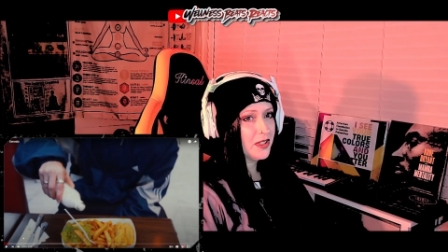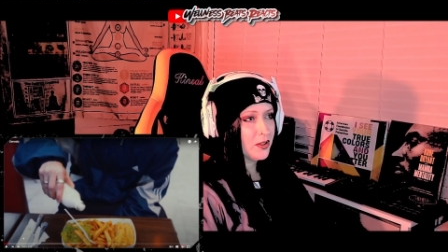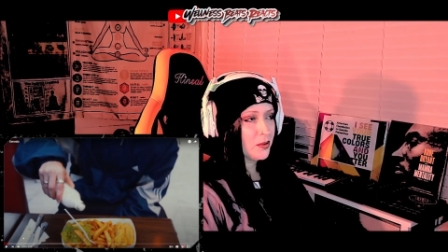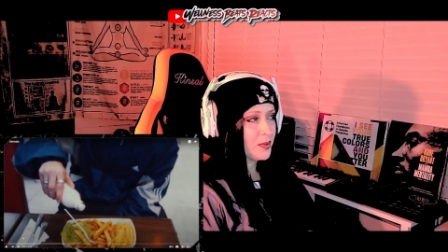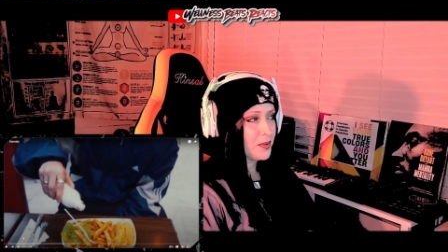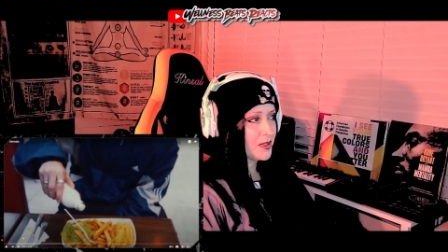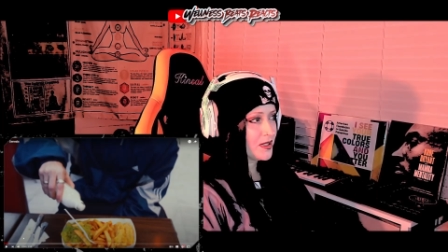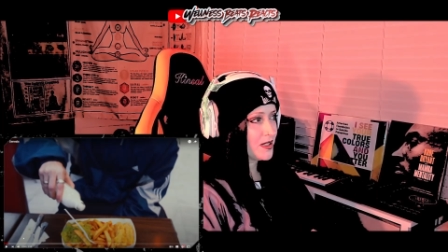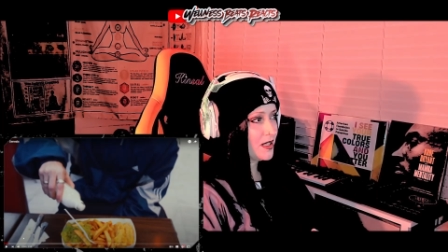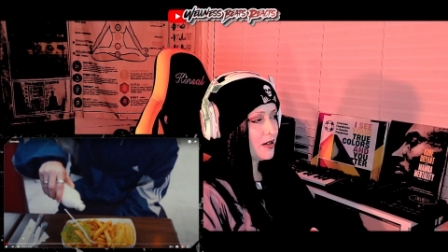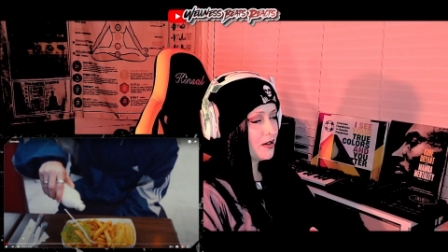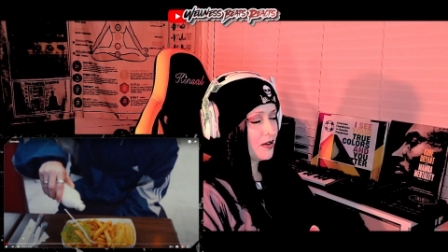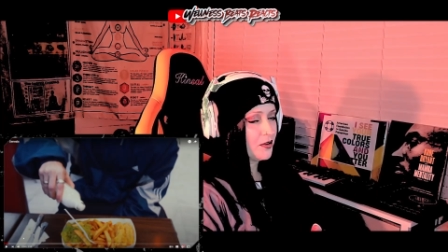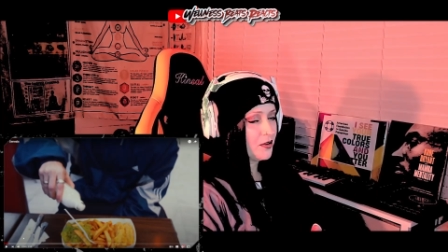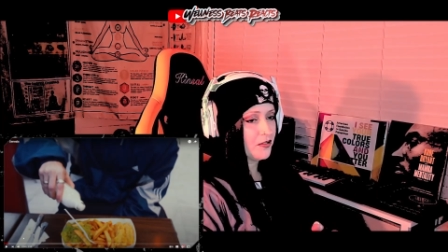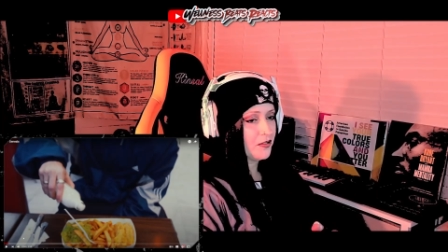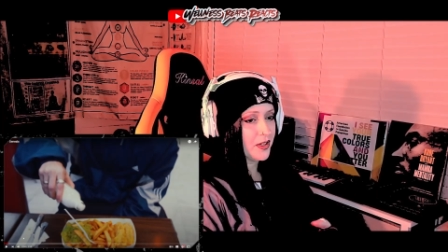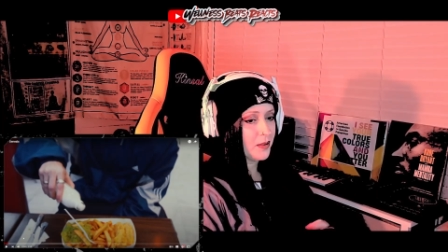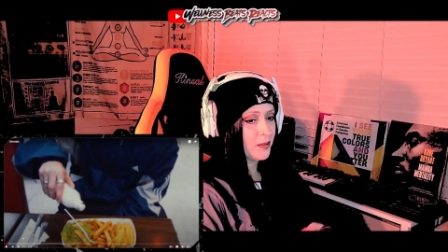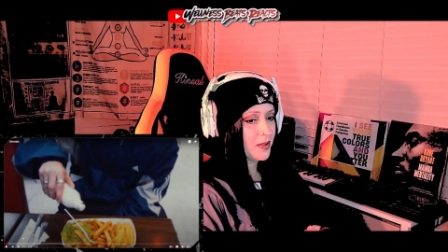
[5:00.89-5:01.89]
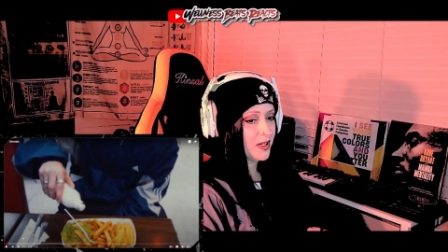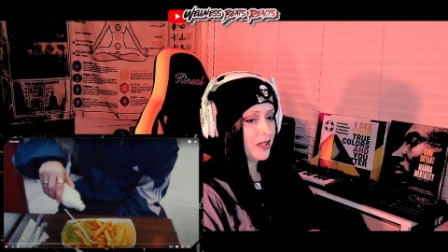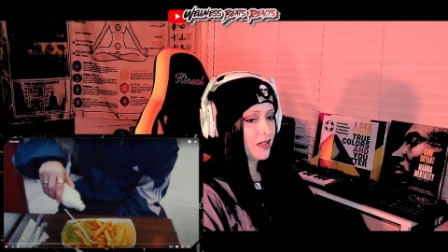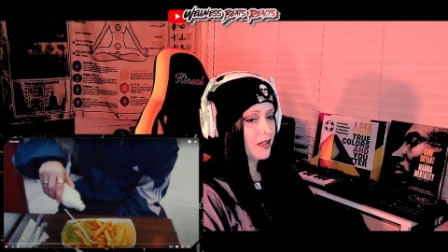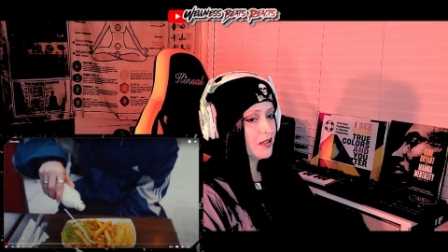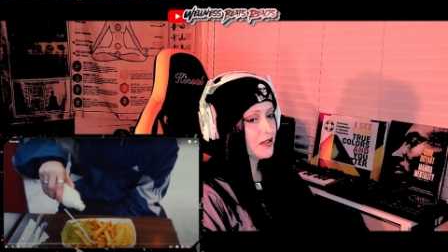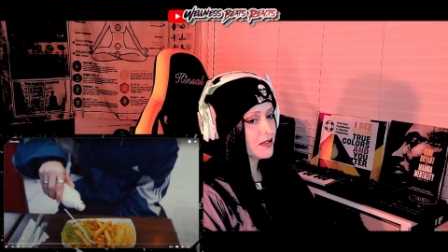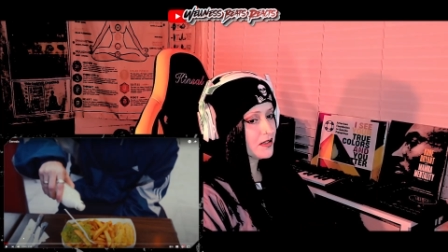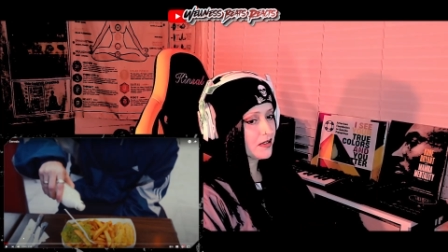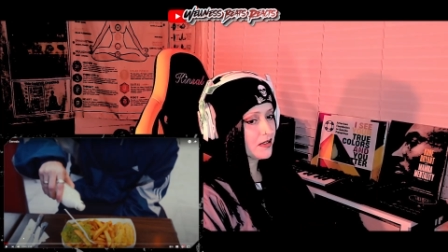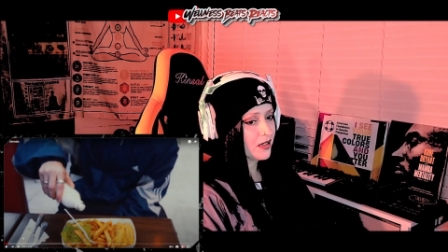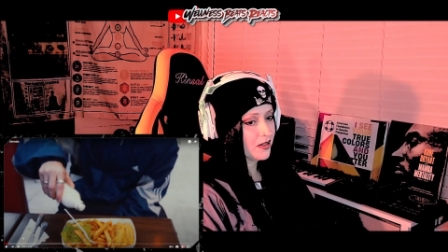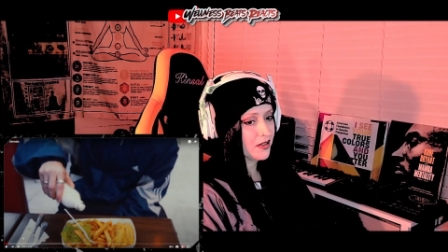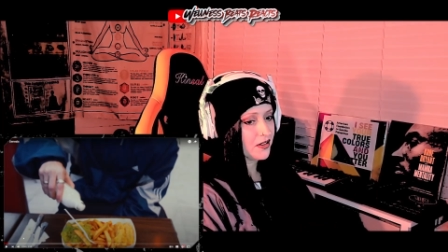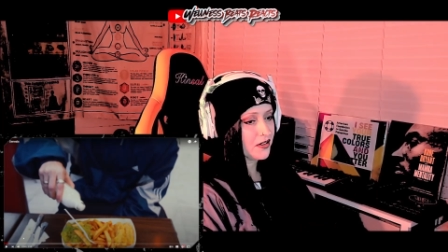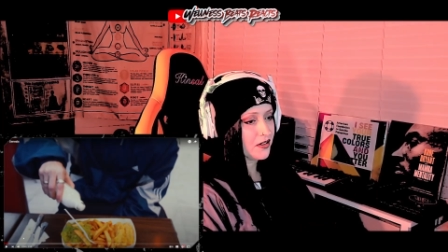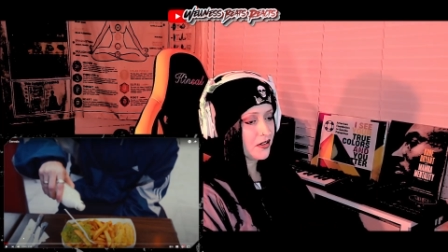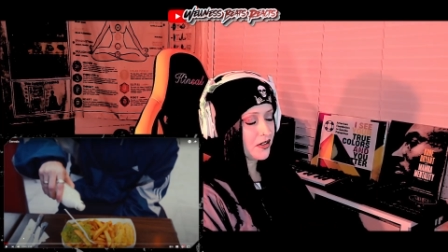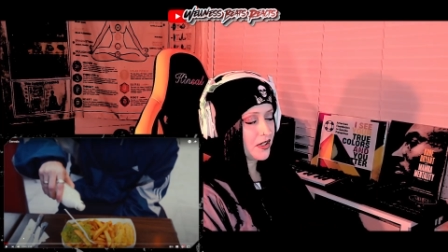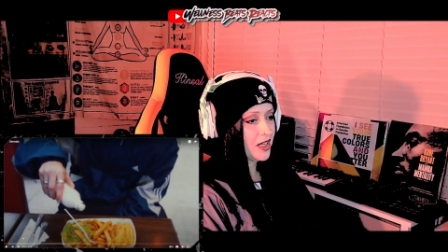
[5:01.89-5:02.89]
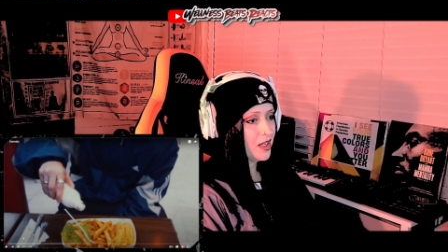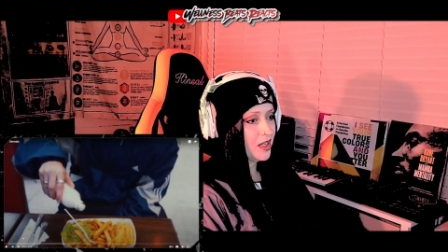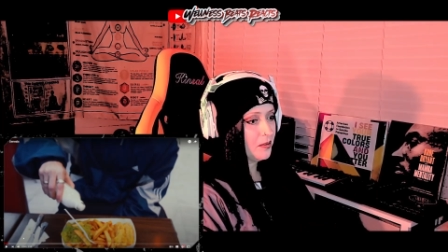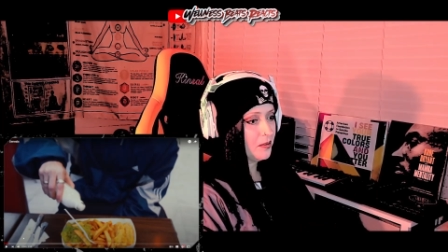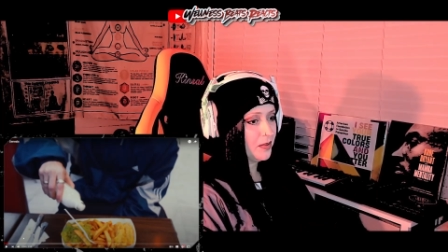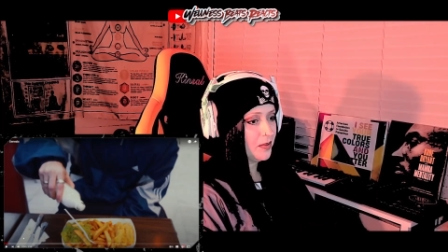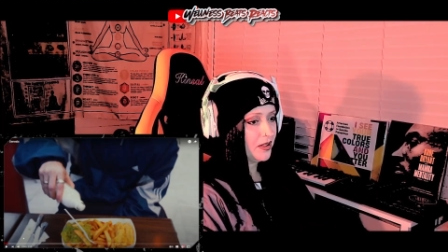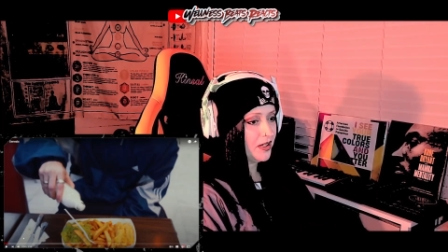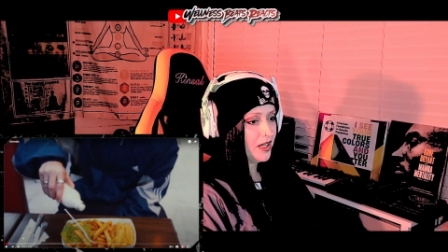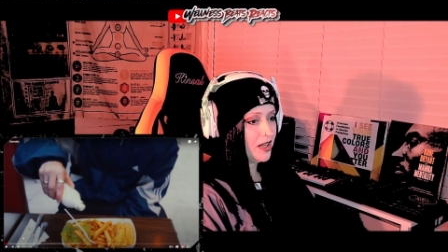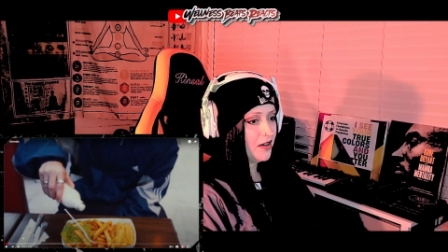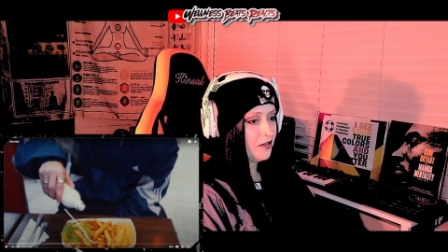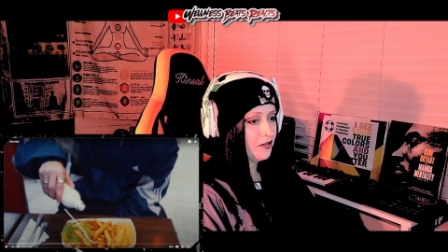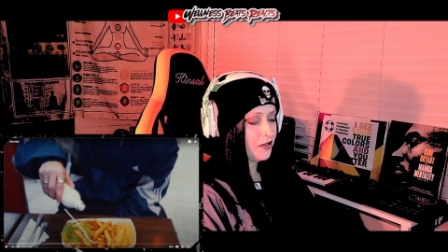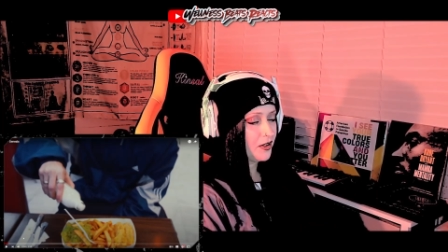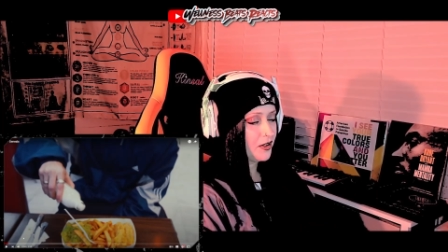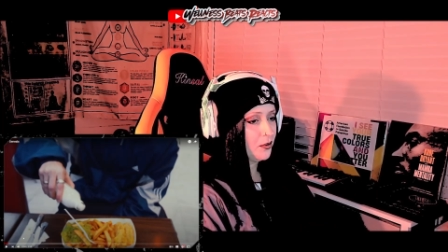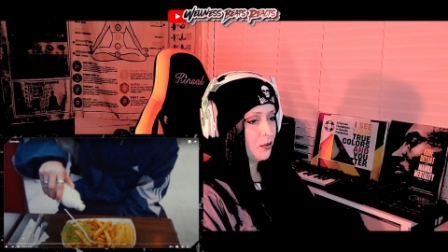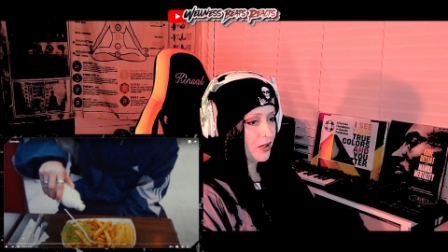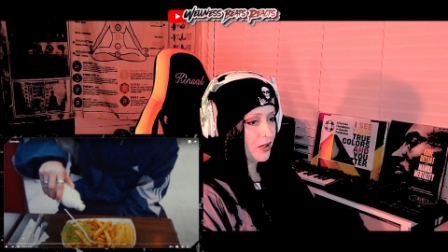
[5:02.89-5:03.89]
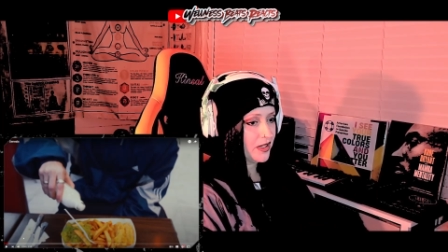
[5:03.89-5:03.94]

because I don't know if anybody else is like this or not, but every REN